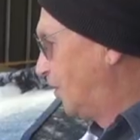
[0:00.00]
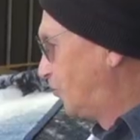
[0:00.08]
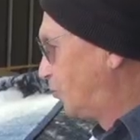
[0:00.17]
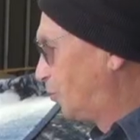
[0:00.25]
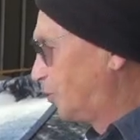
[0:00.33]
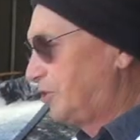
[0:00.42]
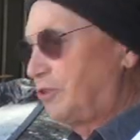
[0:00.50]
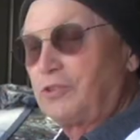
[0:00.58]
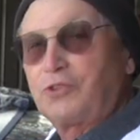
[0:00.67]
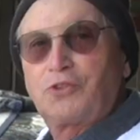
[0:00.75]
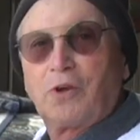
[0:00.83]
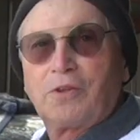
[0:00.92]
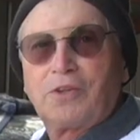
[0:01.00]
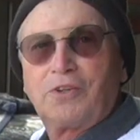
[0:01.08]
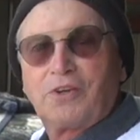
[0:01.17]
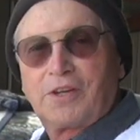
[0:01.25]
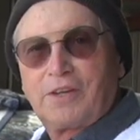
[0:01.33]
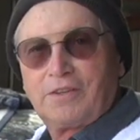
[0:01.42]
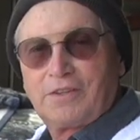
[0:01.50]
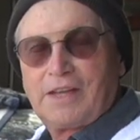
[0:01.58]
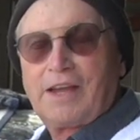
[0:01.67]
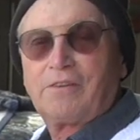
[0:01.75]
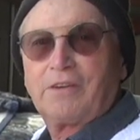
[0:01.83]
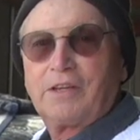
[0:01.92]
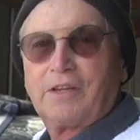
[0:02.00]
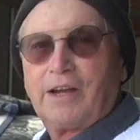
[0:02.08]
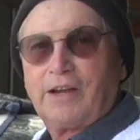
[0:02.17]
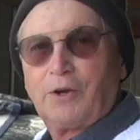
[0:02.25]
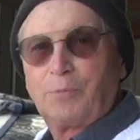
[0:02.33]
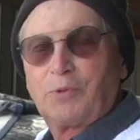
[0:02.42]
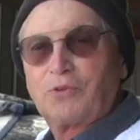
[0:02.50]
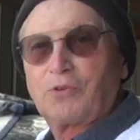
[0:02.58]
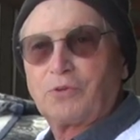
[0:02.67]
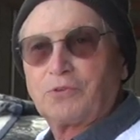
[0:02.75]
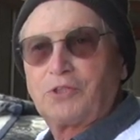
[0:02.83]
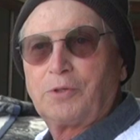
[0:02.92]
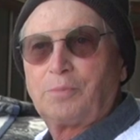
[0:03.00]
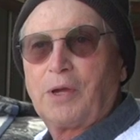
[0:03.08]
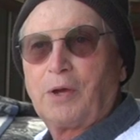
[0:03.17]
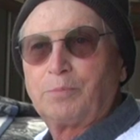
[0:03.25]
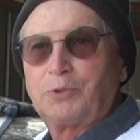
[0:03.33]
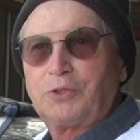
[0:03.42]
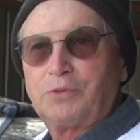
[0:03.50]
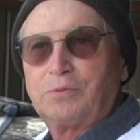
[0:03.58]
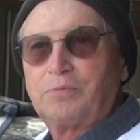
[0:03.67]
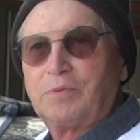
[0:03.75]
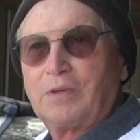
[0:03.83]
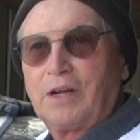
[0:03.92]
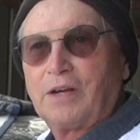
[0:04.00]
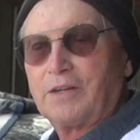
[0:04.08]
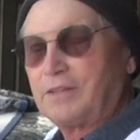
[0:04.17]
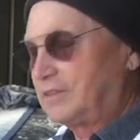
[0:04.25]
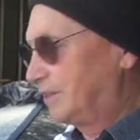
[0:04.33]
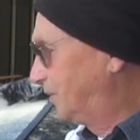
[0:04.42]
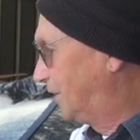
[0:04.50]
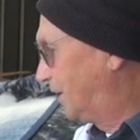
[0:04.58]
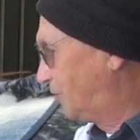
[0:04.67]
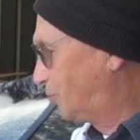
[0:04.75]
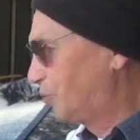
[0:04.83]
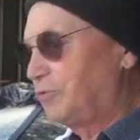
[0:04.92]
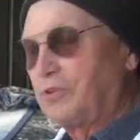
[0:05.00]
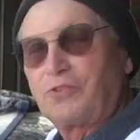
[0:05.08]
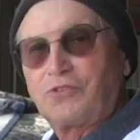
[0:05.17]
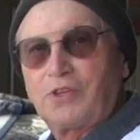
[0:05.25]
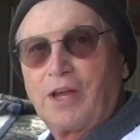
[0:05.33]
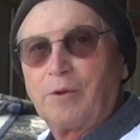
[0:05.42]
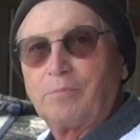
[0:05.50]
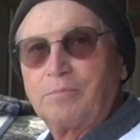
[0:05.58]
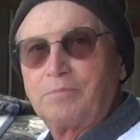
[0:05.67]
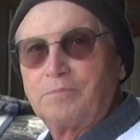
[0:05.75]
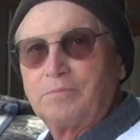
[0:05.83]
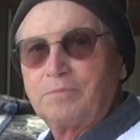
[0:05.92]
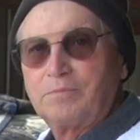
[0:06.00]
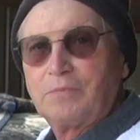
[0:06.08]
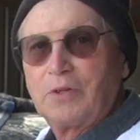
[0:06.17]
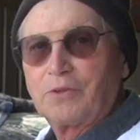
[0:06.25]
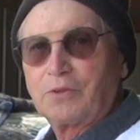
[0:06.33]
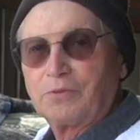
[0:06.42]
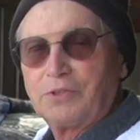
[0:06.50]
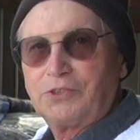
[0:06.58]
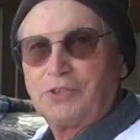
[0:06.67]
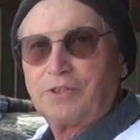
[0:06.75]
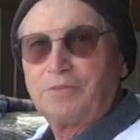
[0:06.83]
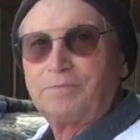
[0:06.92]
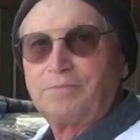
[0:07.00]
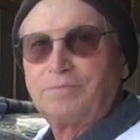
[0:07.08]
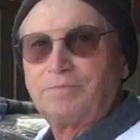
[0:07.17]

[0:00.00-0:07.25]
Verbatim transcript: So when you're installing your cowling, I hope this little tip helps you uh, get through this step a little easier.